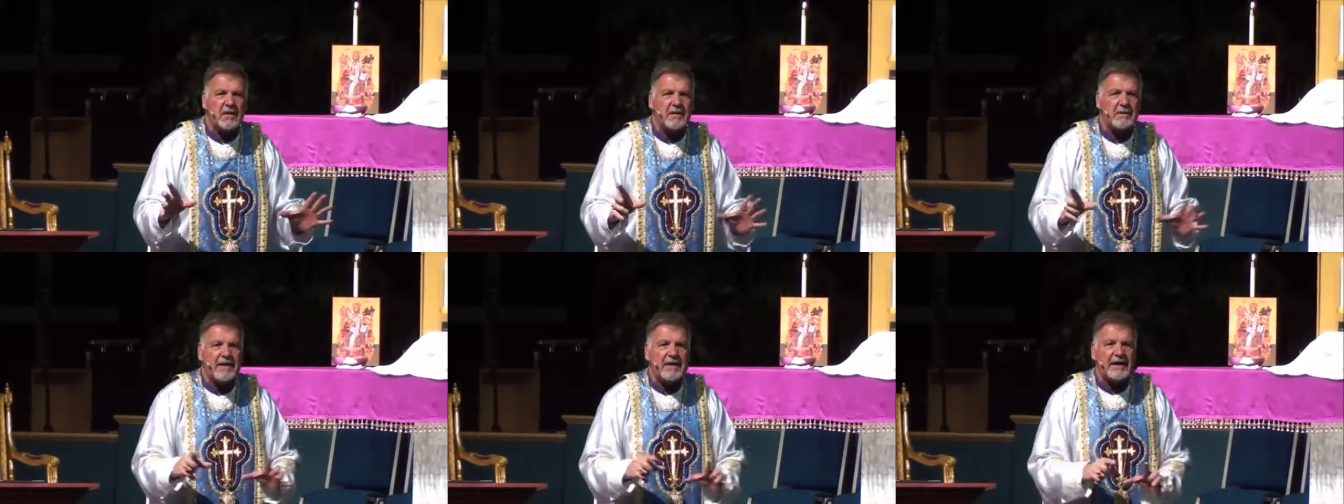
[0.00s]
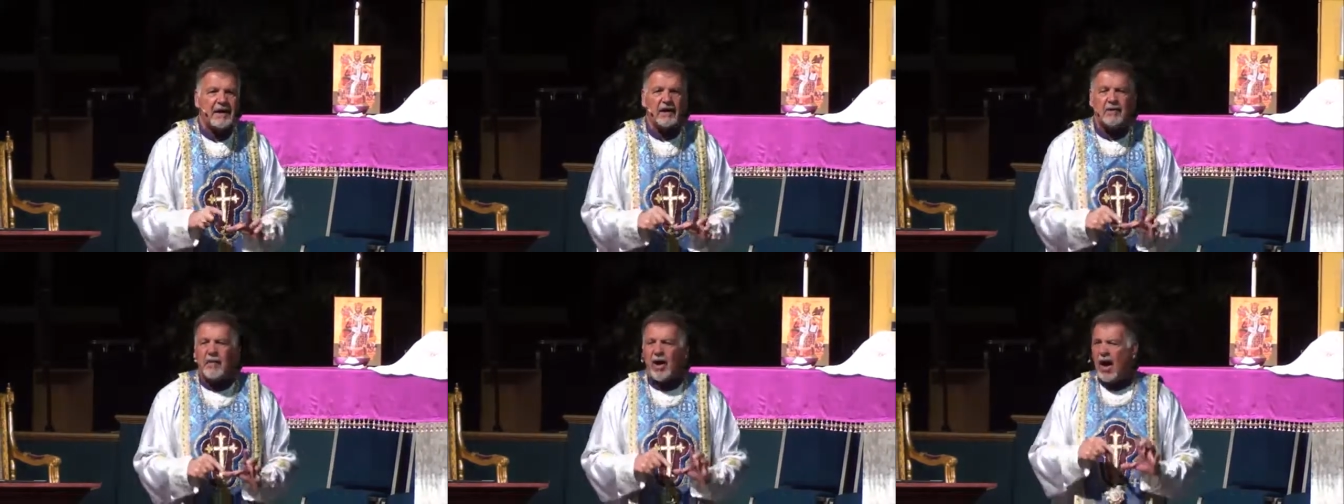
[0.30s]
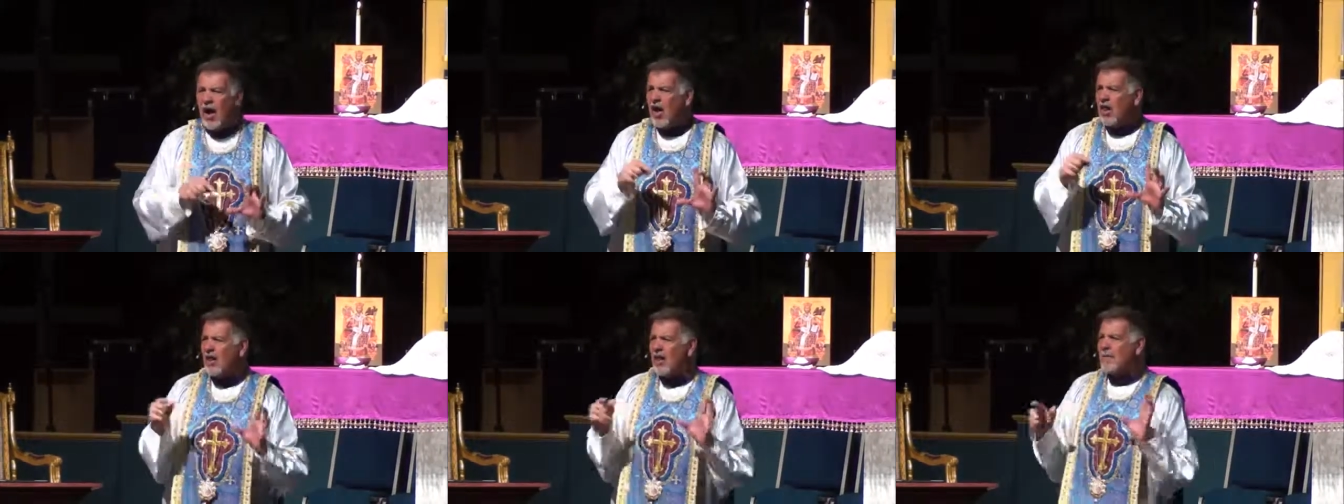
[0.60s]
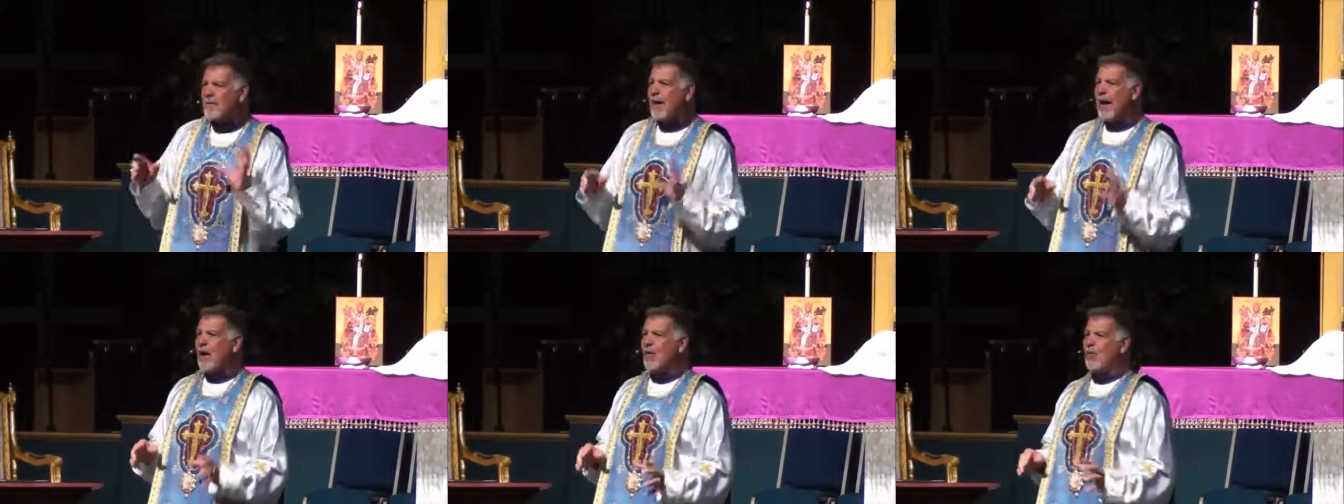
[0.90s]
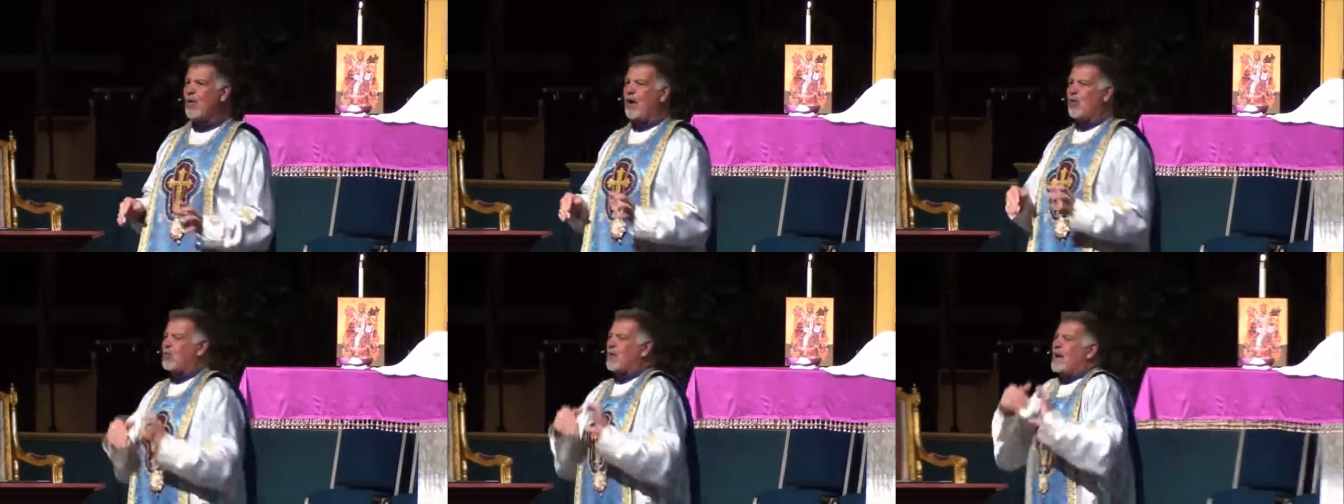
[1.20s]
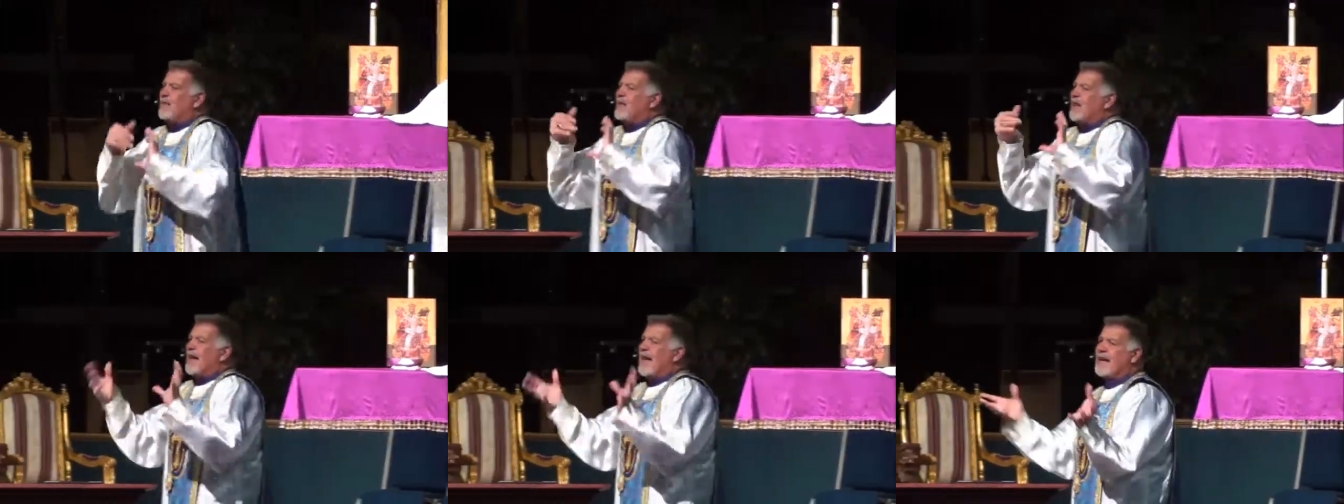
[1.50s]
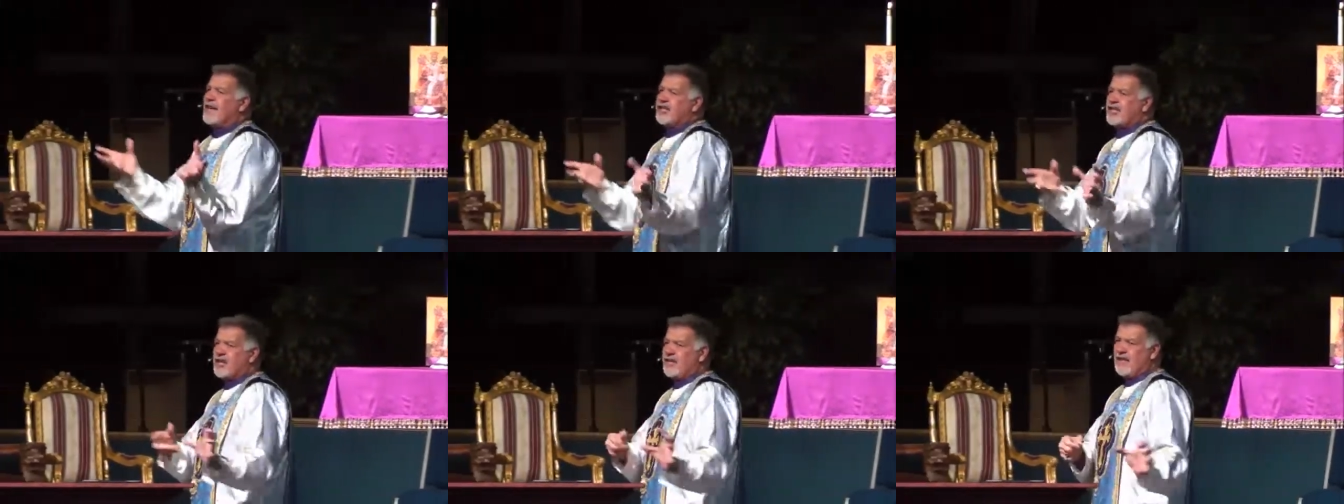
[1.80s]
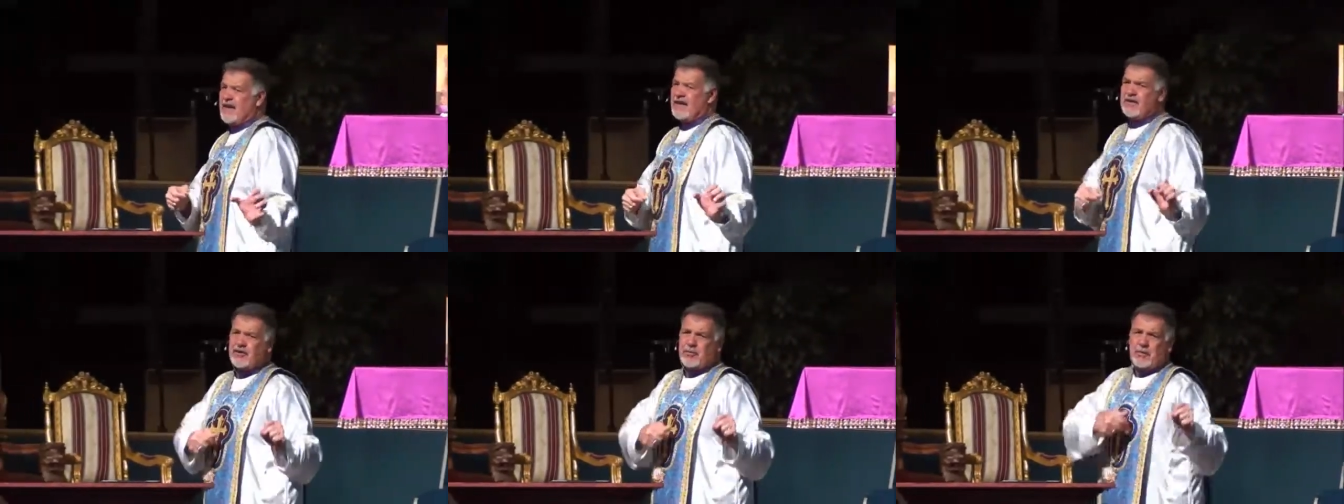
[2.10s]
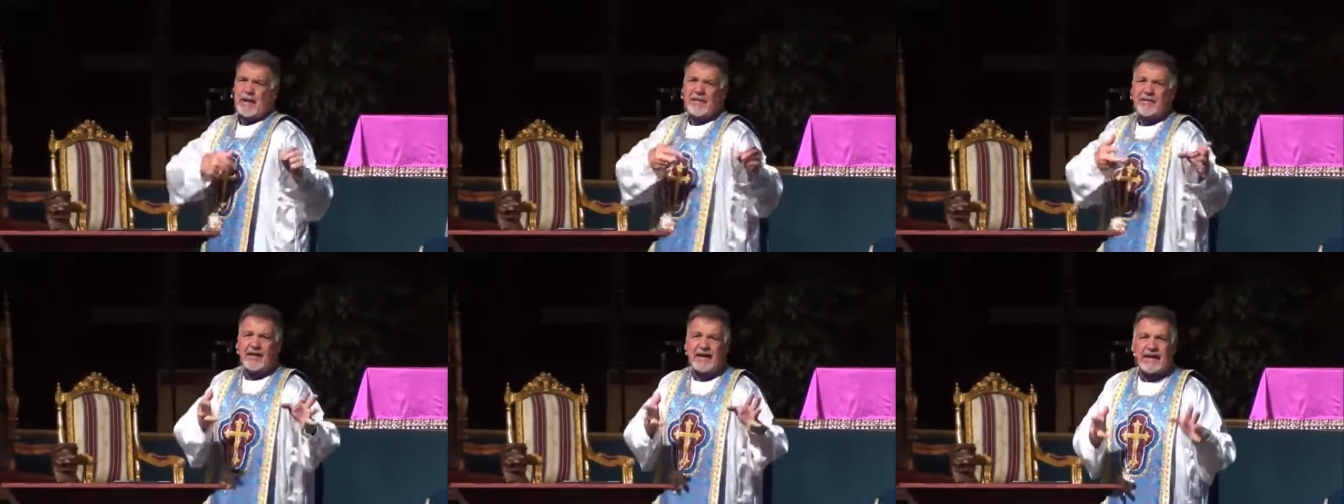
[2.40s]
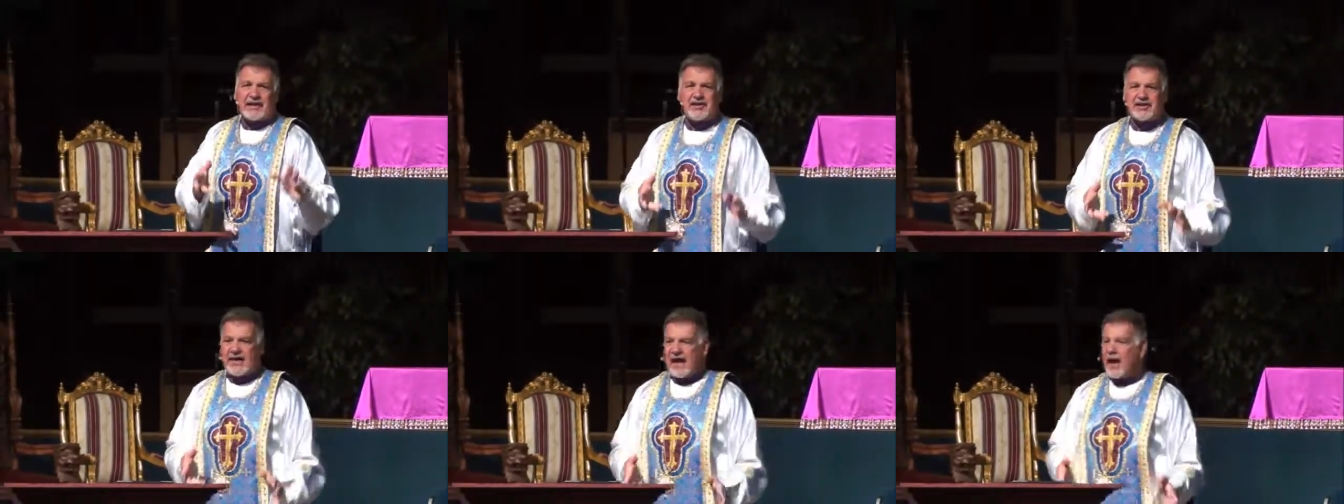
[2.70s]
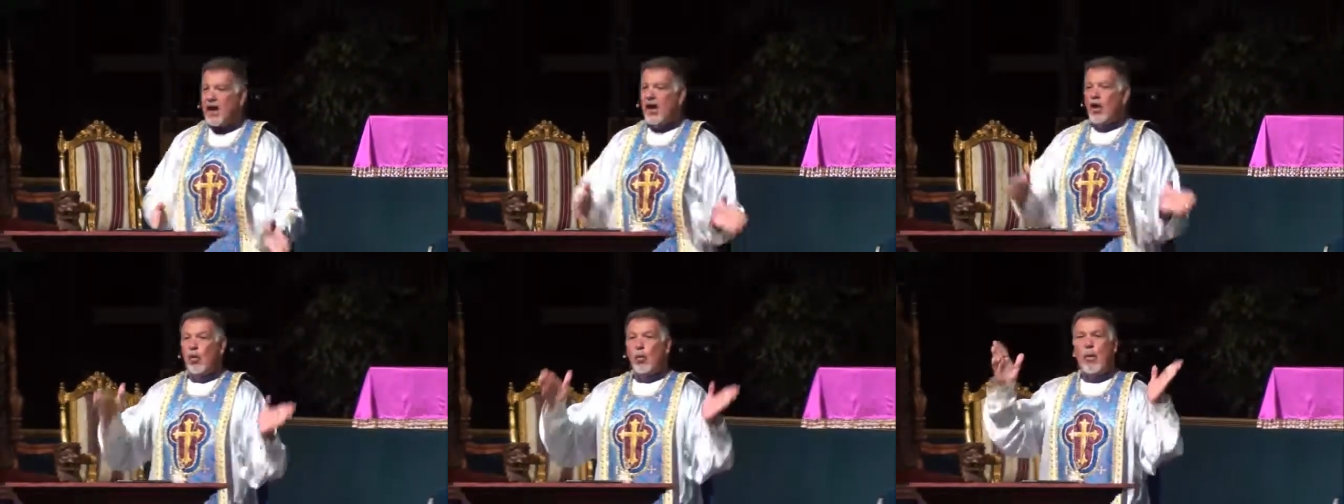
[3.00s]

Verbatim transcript: We become all about well revelation this, revelation that.